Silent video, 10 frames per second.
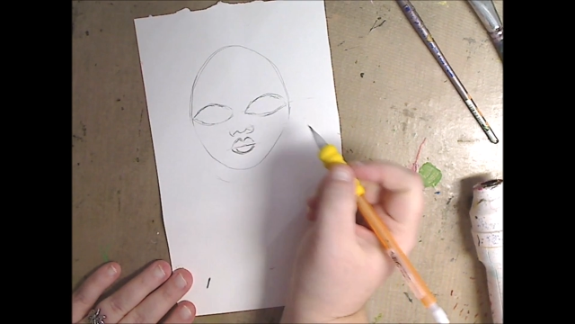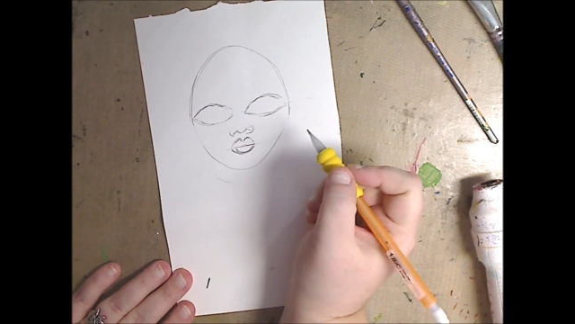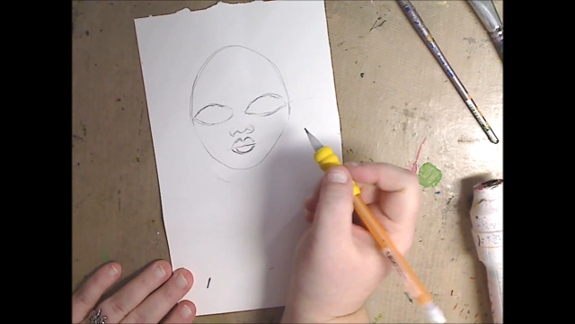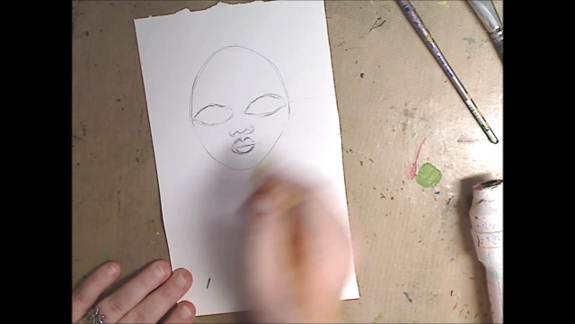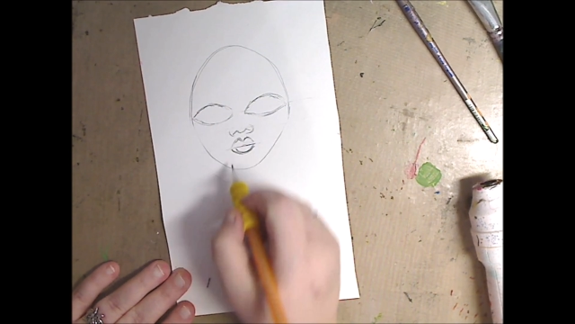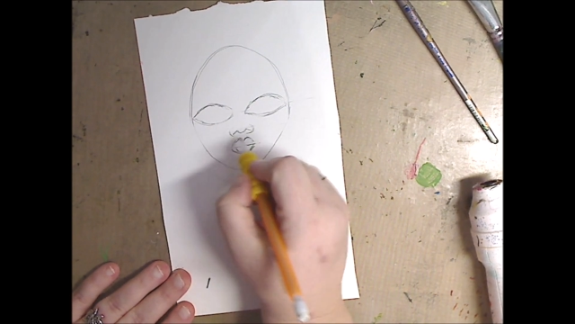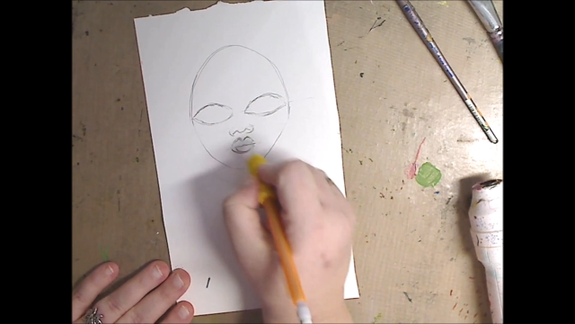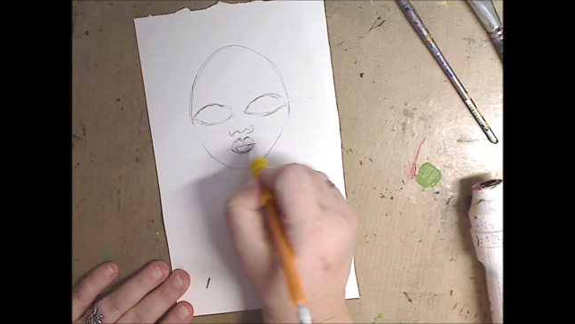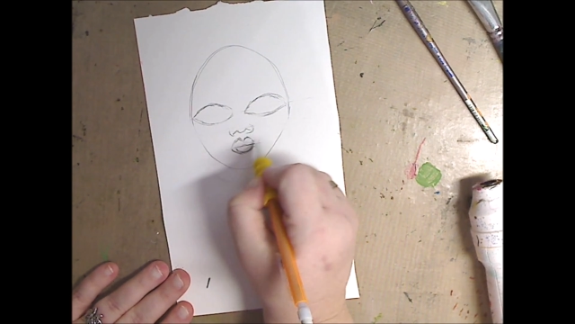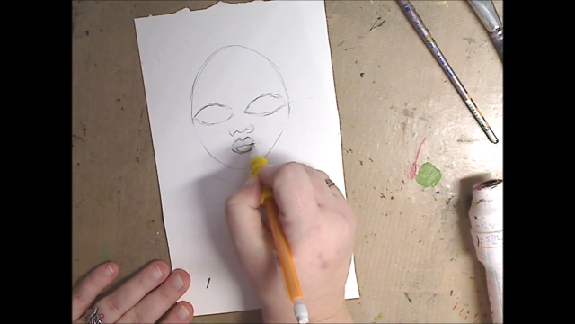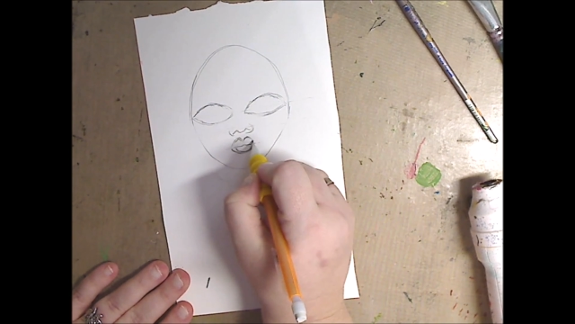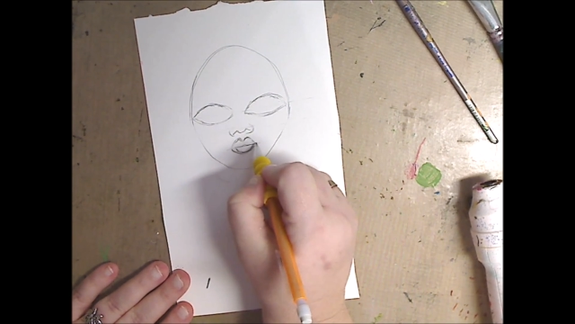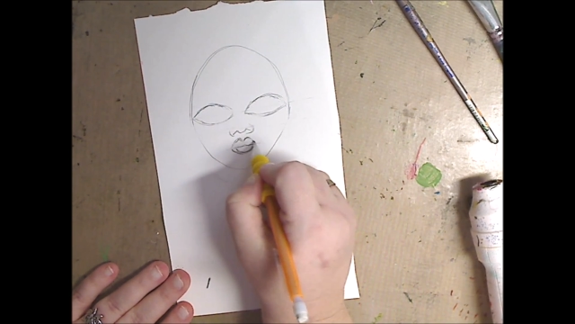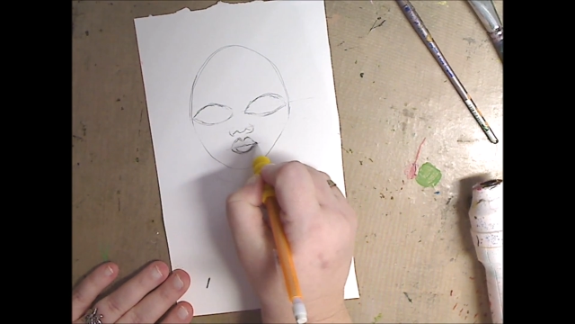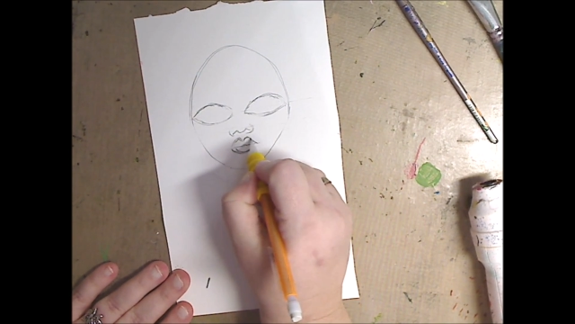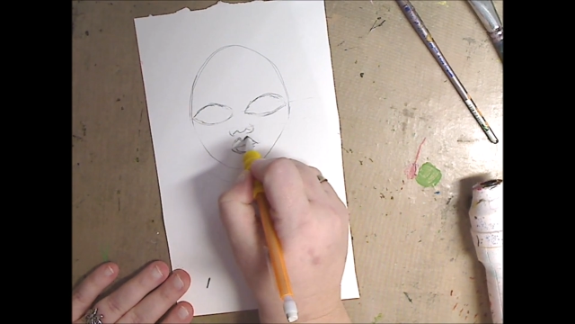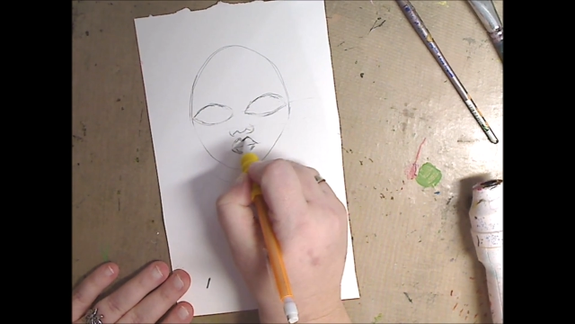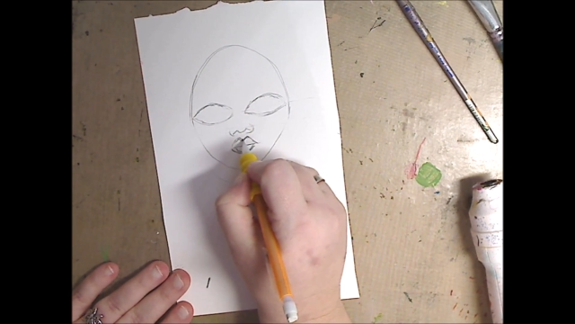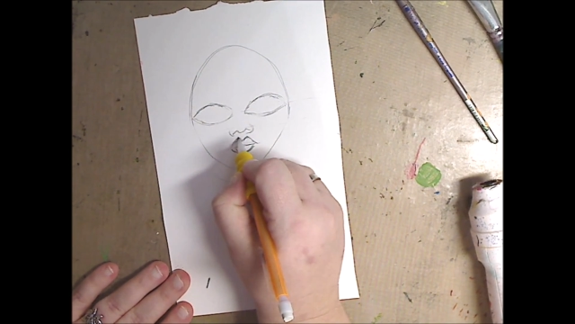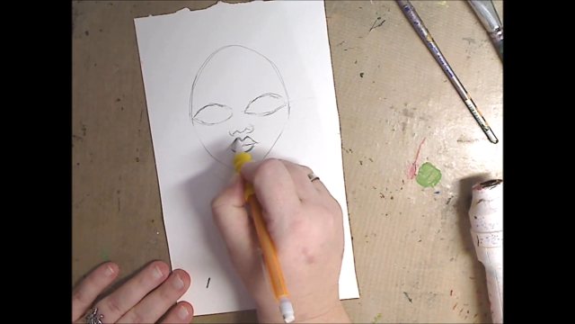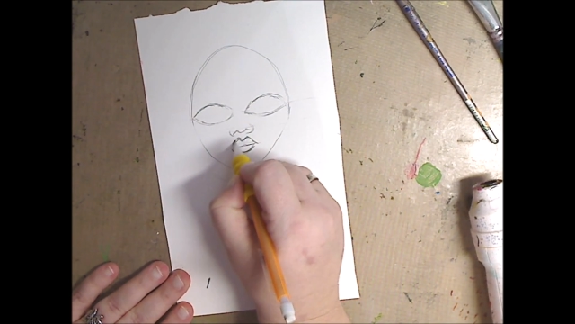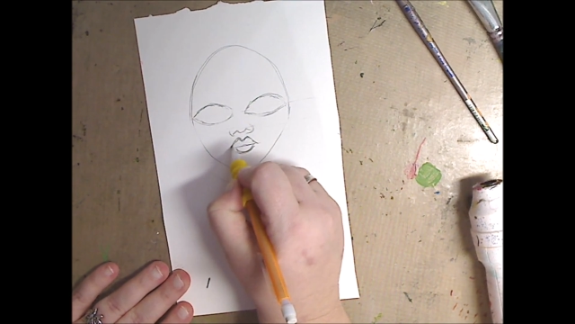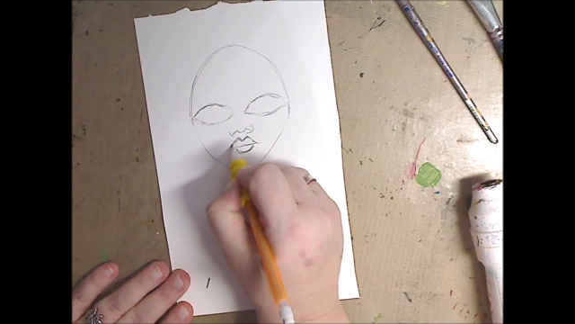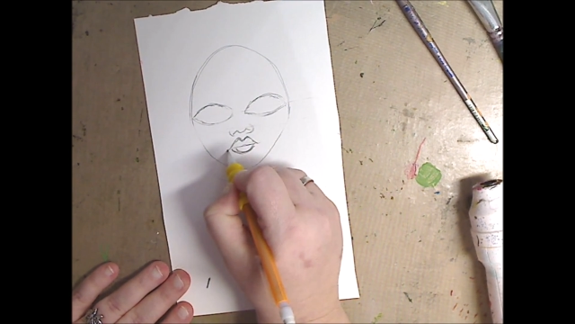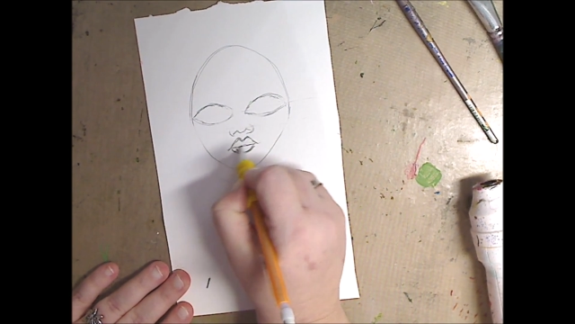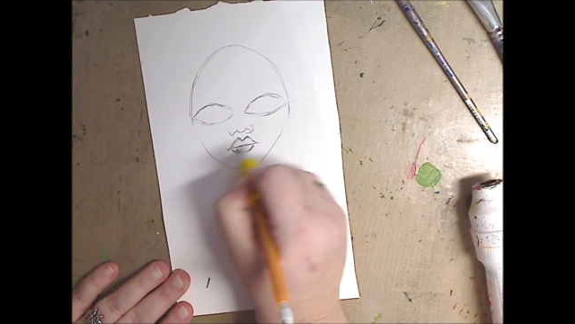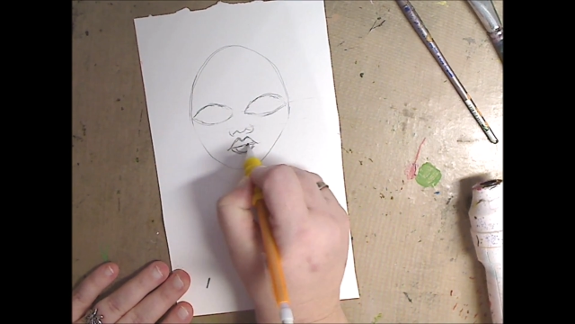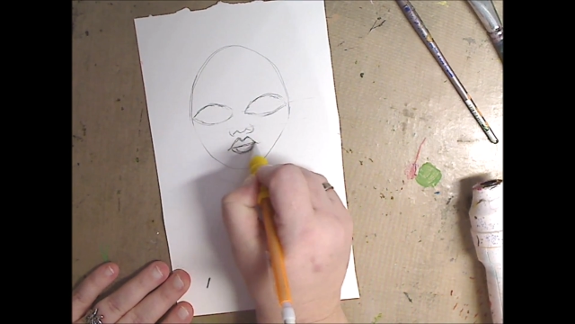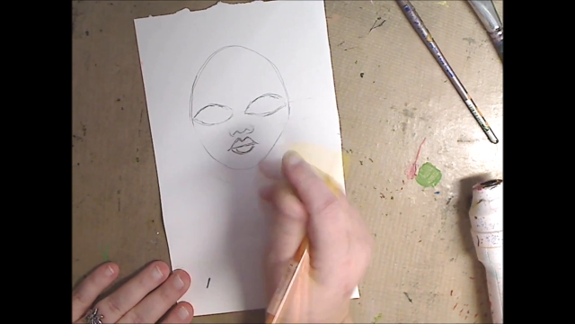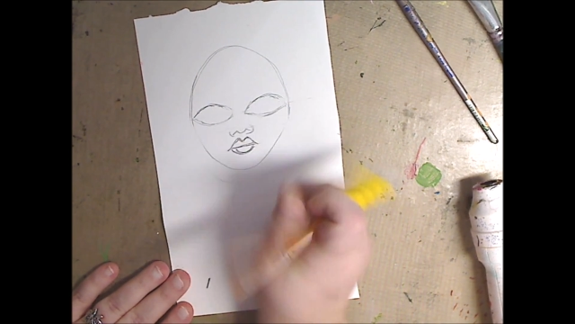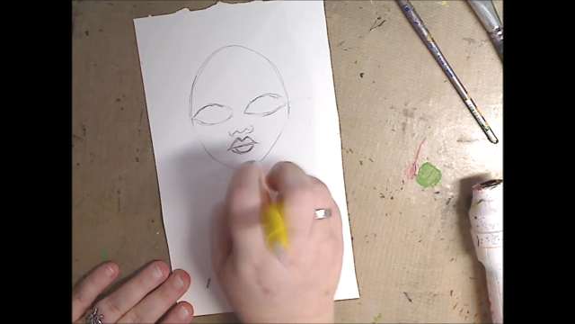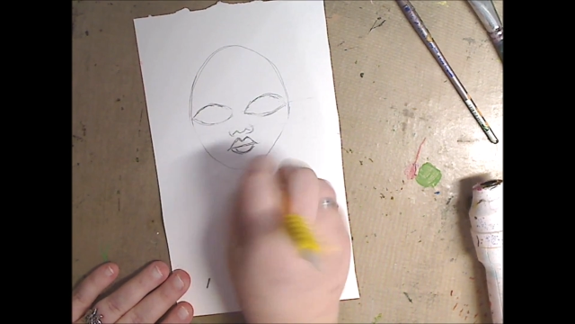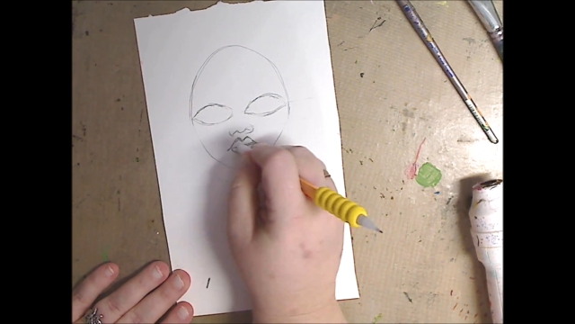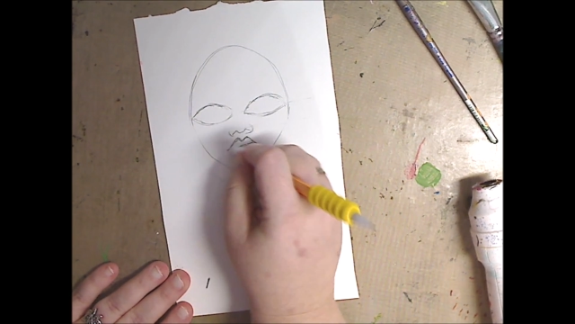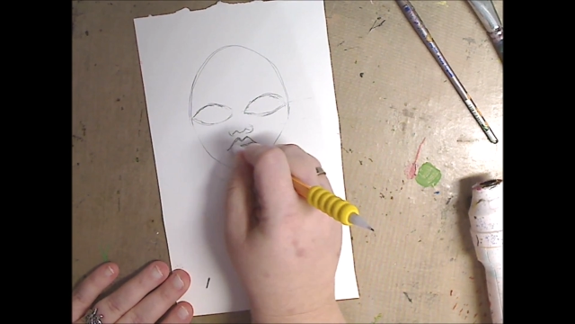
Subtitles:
[unreadable: no face in view]